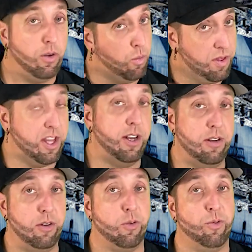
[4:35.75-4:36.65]
within
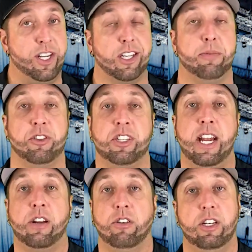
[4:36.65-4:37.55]
reasonable
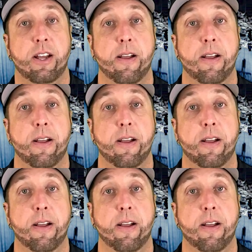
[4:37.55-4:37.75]
standards.